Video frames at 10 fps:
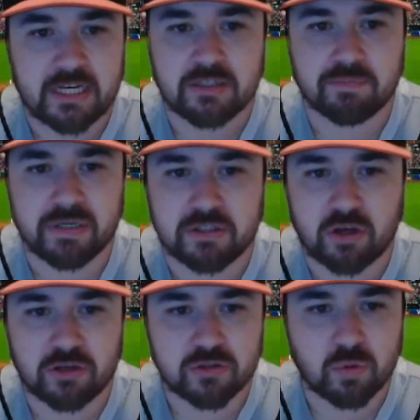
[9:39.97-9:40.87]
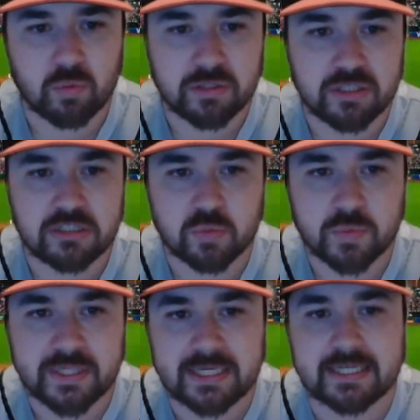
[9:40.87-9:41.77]
But he's also only
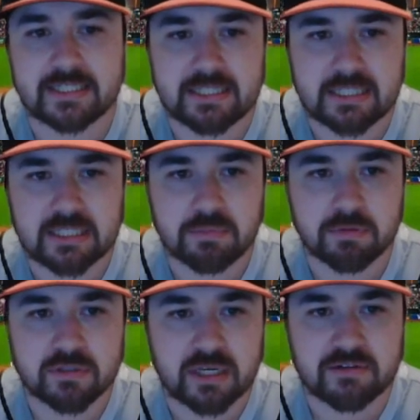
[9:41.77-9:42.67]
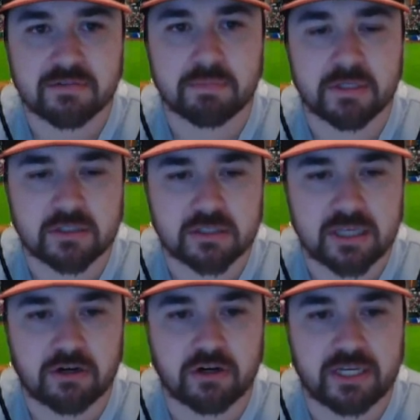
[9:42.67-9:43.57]
swinging at 60% of the pitches
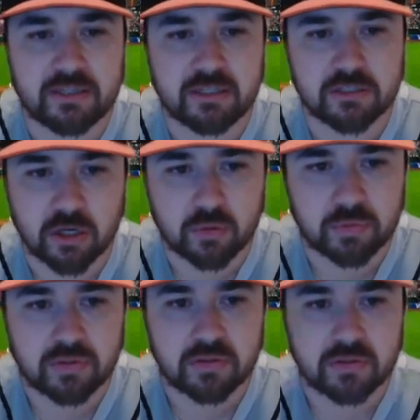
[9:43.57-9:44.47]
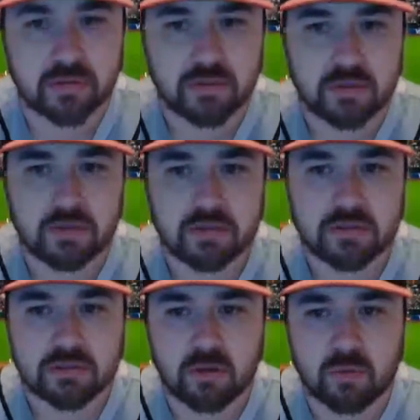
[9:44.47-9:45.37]
that are in the zone.
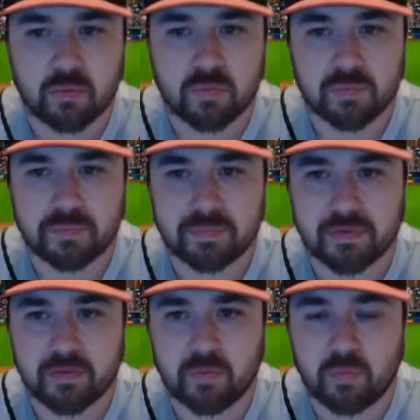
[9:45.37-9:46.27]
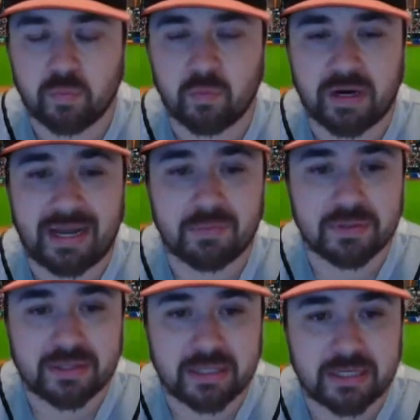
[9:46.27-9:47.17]
So what I
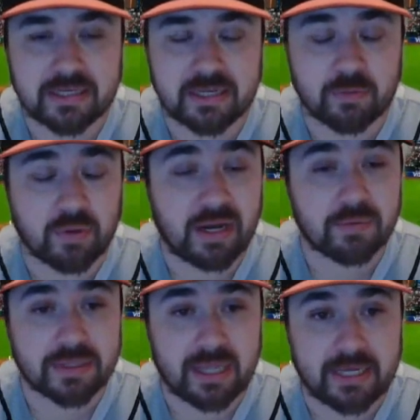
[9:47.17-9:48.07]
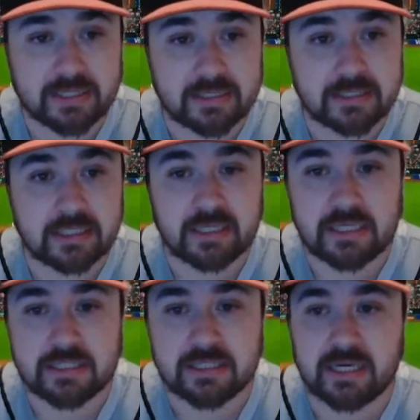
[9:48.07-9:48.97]
would think and what I would like to see
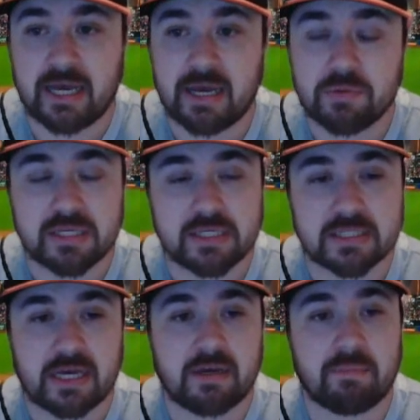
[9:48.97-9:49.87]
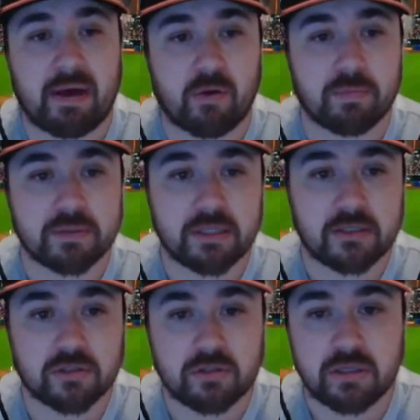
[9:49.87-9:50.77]
is a guy with his kind of power
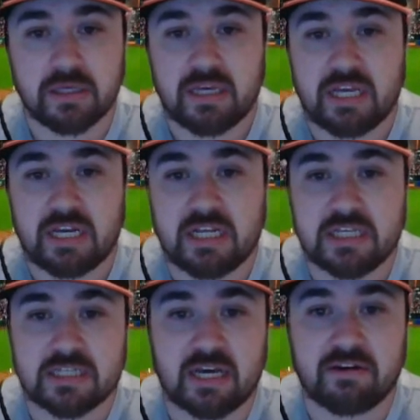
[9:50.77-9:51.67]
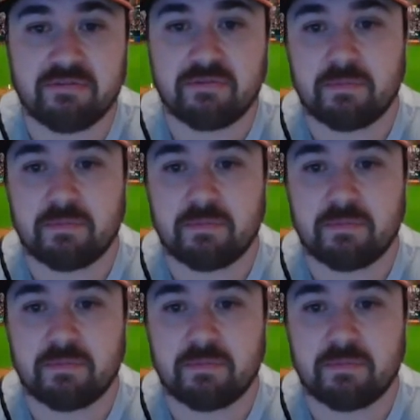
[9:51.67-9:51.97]
potential and his kind of,